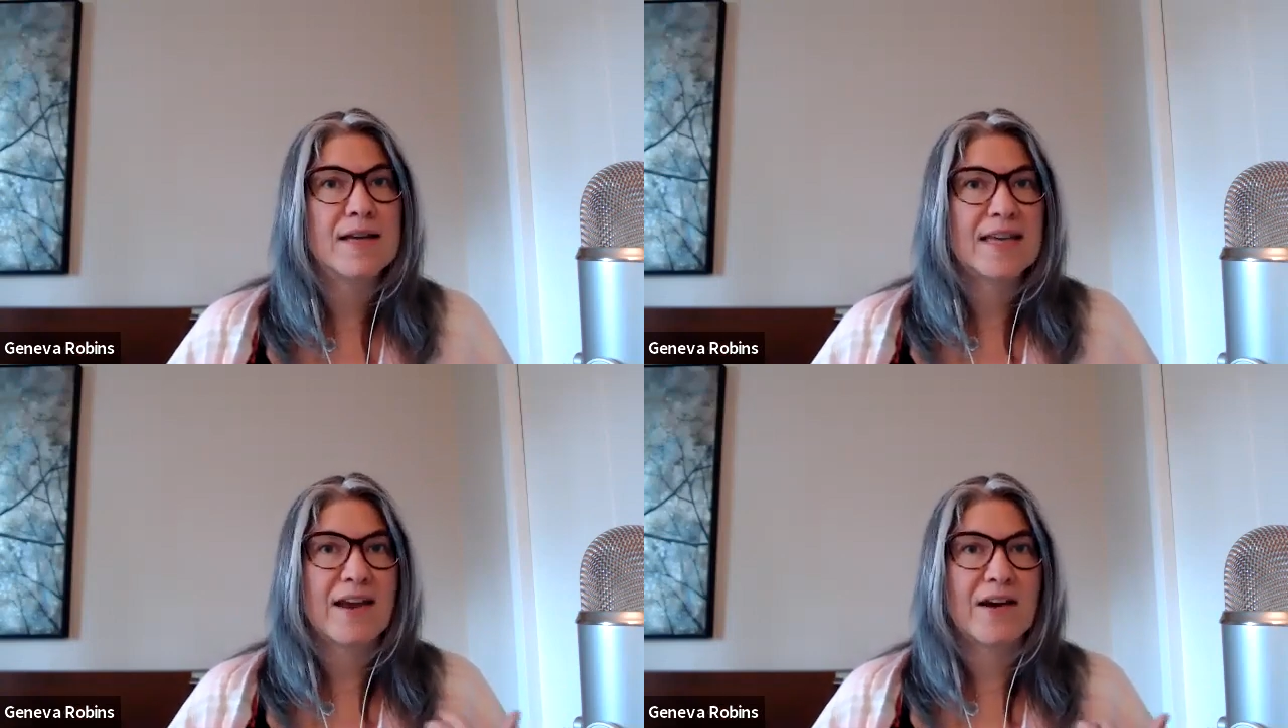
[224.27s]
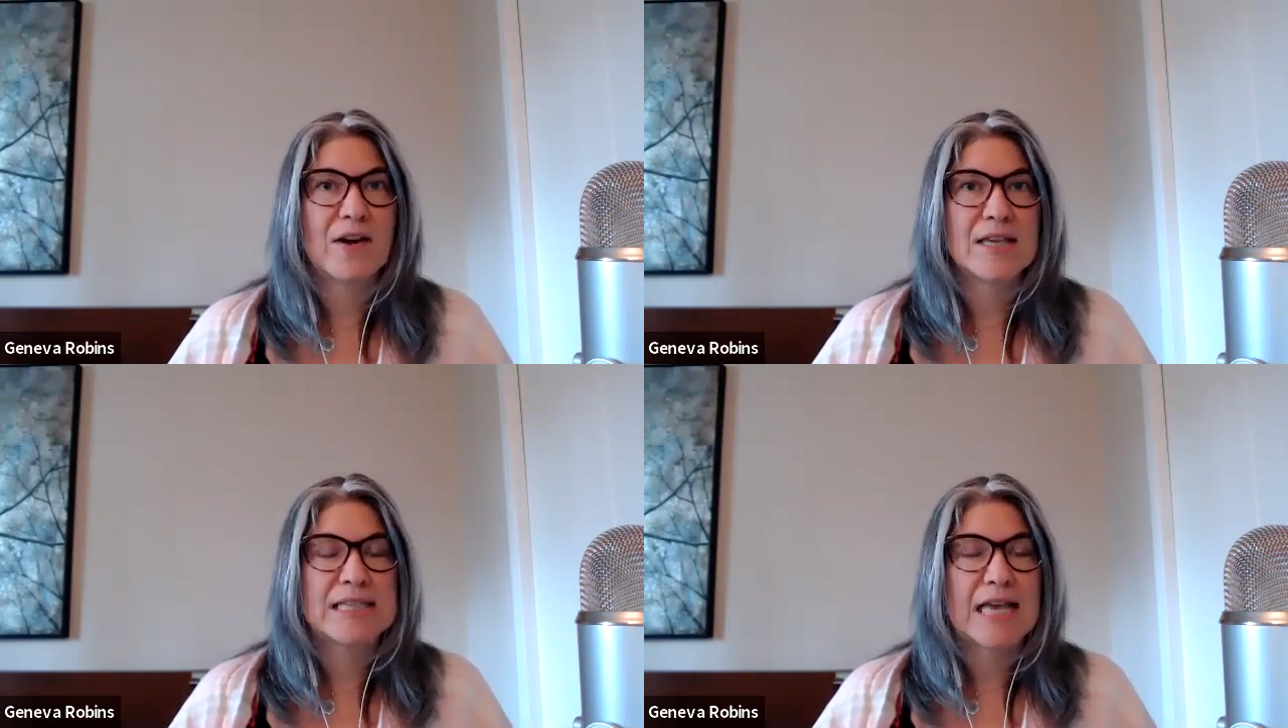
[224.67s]

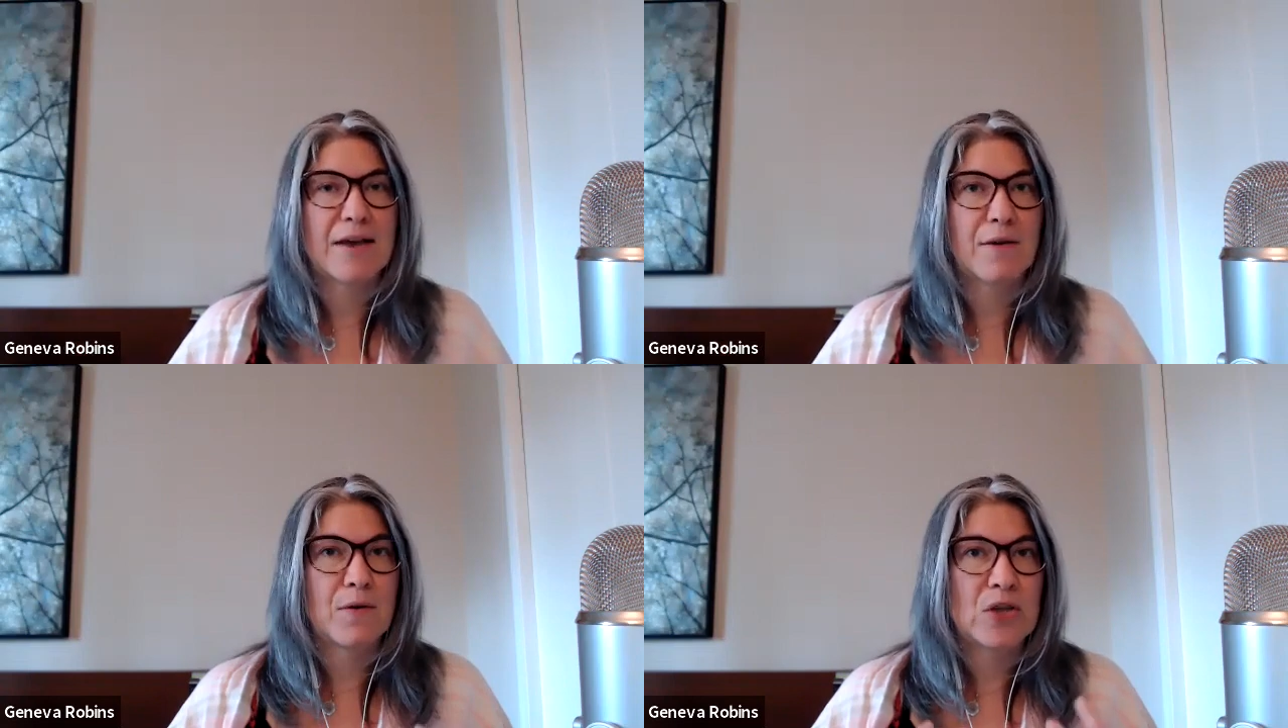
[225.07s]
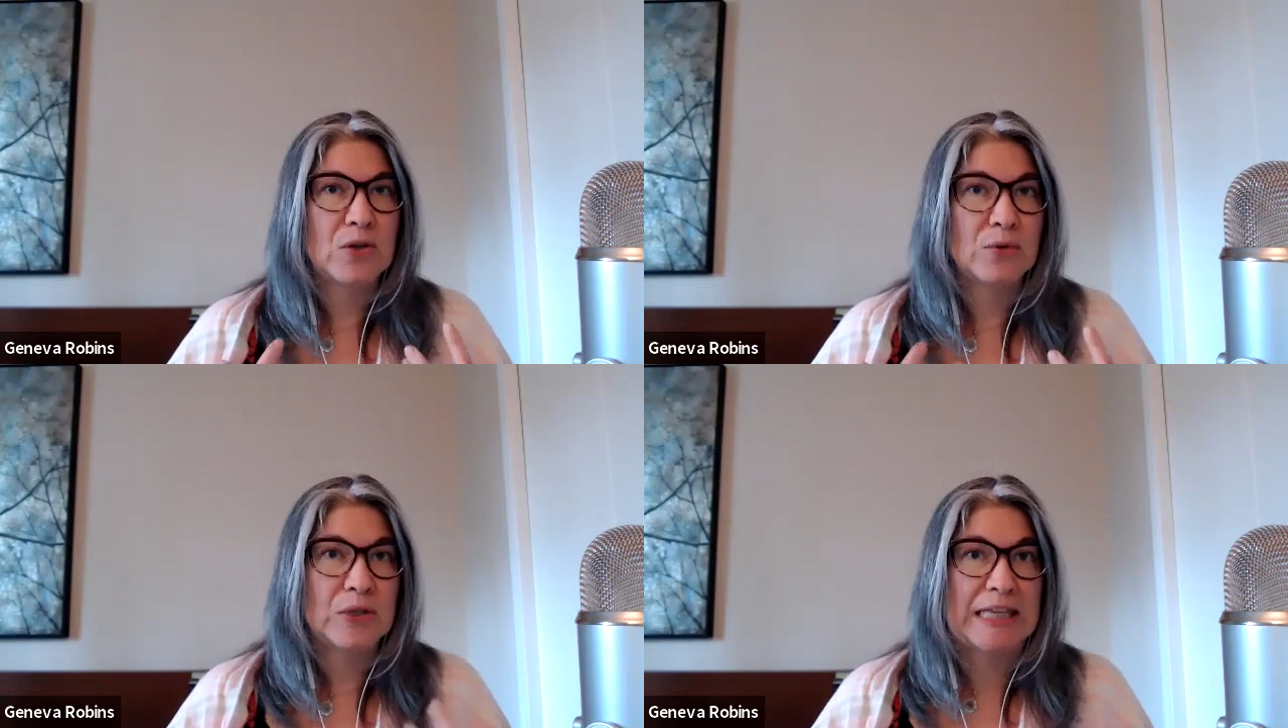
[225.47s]
carries a
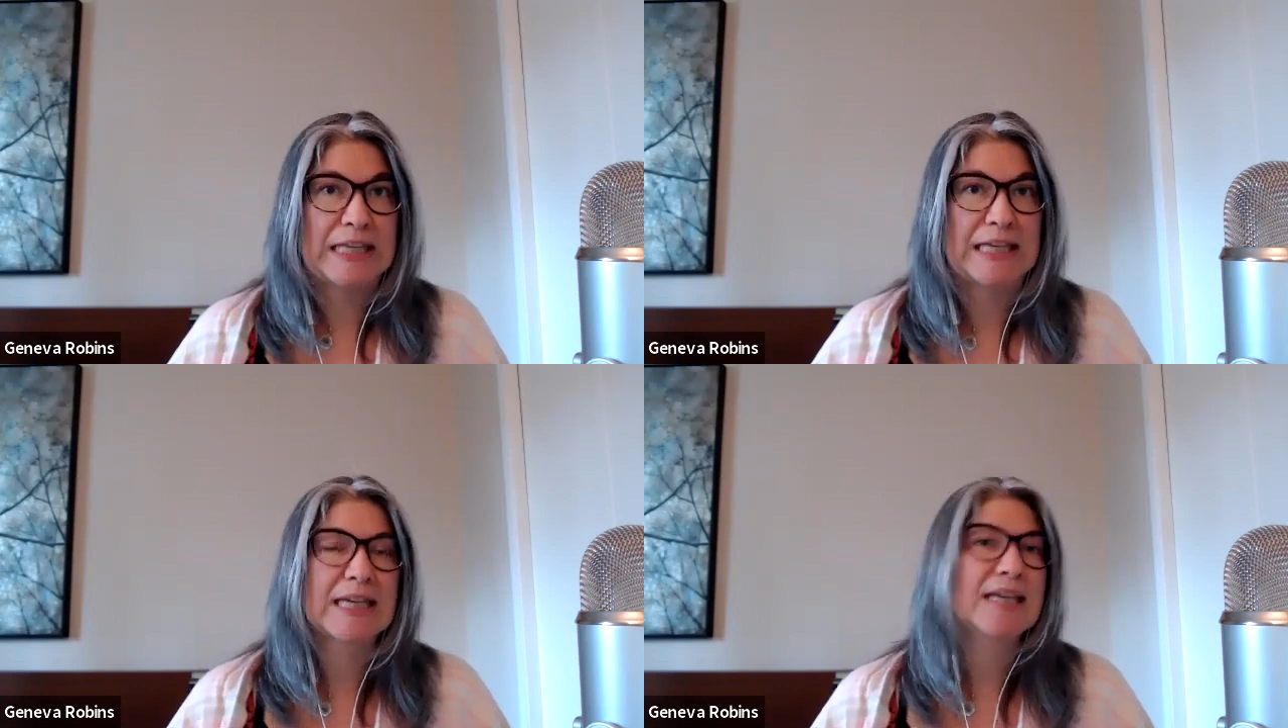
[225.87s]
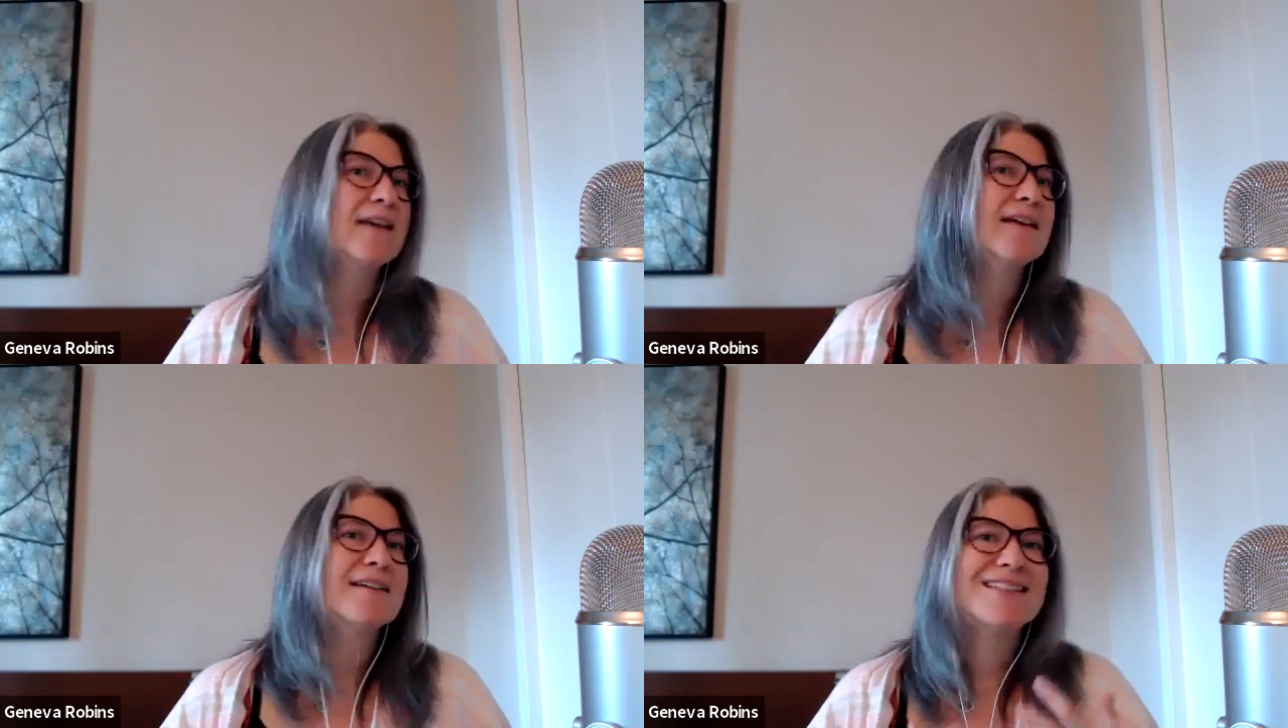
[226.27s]
unique
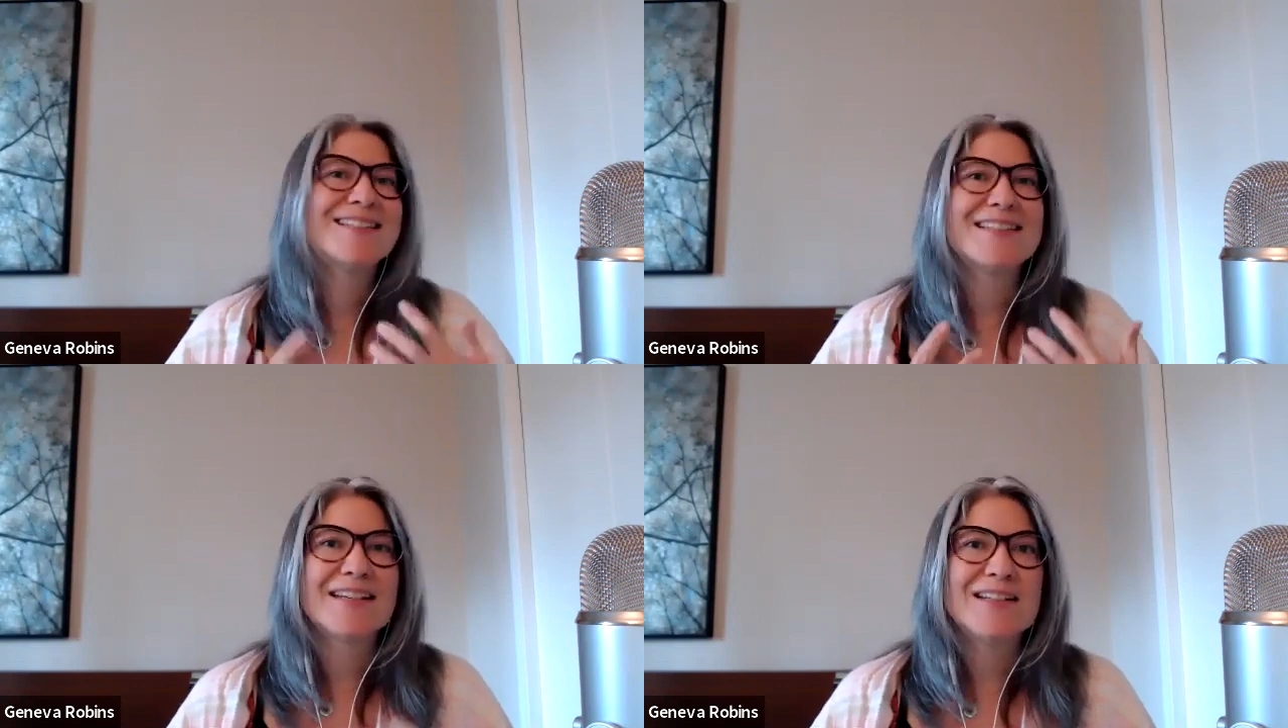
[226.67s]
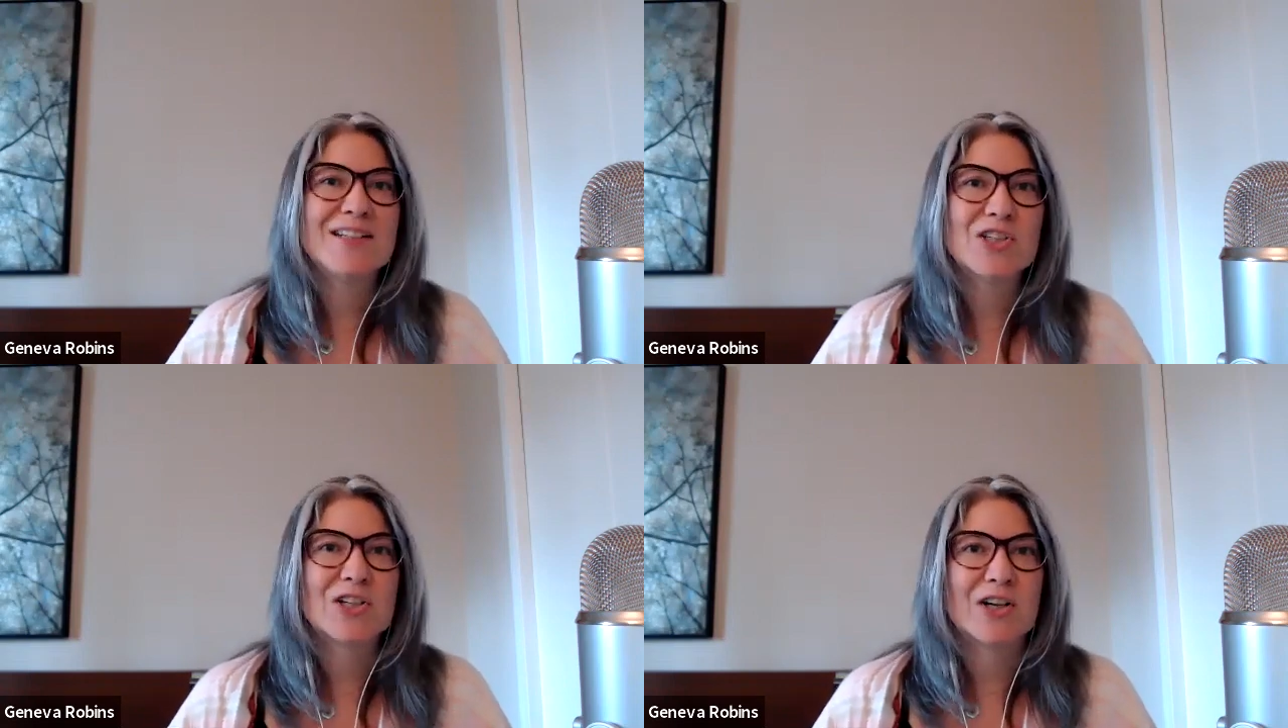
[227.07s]

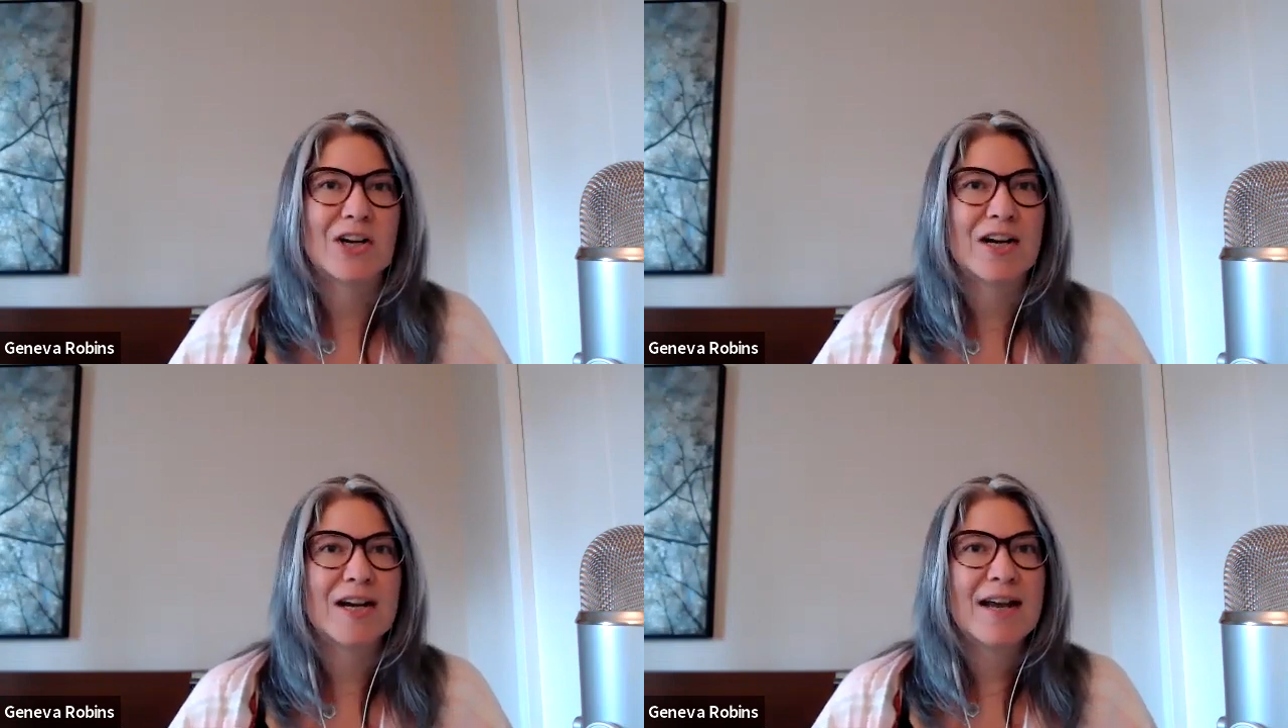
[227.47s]
signature